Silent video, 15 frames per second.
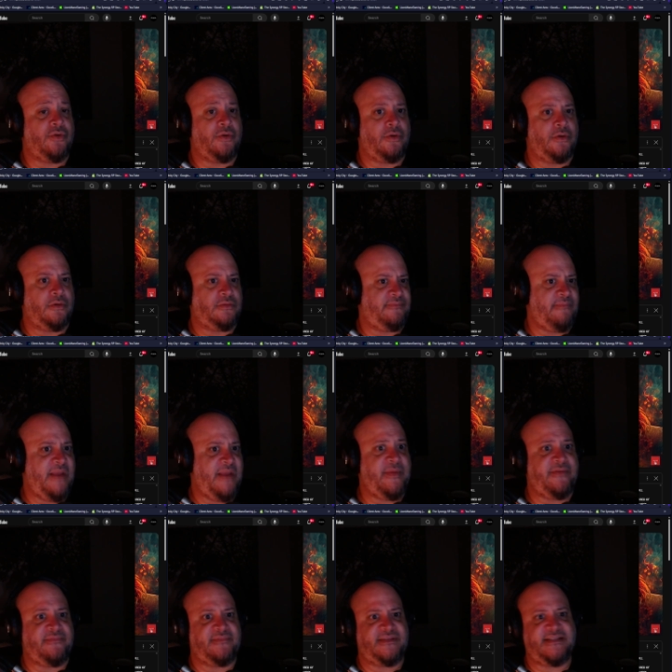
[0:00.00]
or
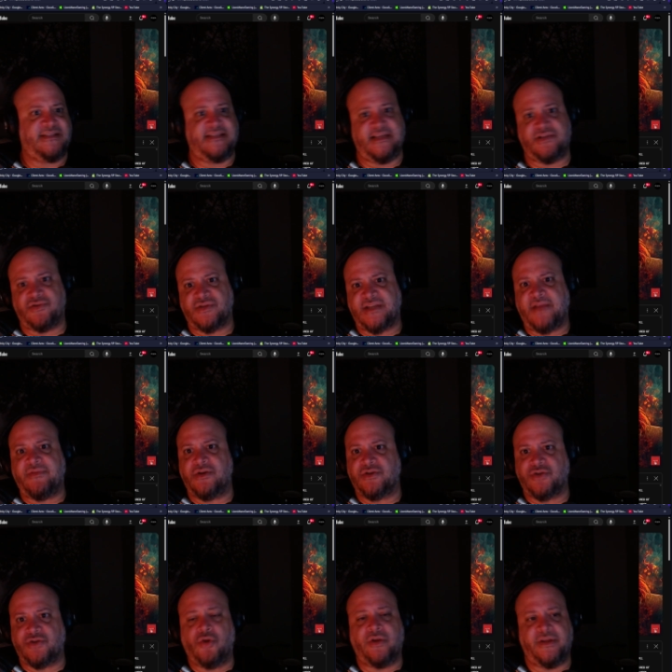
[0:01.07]
maybe 6 or 7
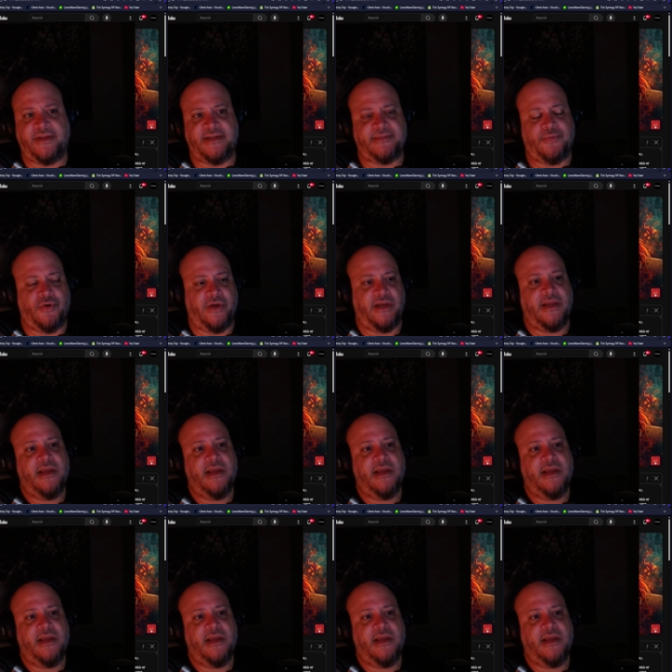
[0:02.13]
years old at this point.